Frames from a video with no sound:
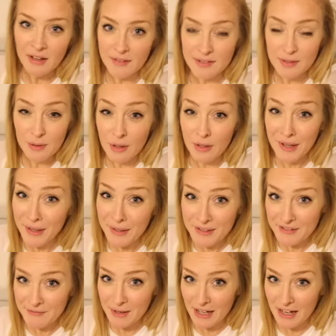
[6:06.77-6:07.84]
I've still got
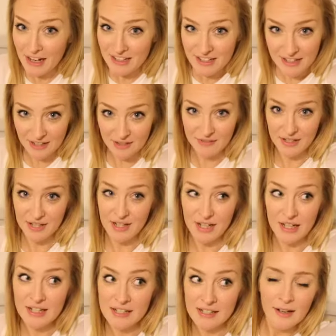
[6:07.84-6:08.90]
loads of my Lush stuff to
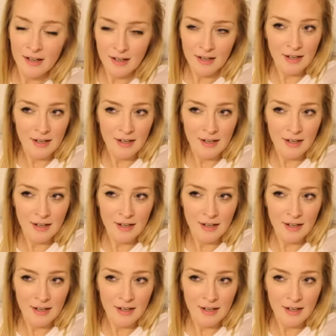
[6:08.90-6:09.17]
use.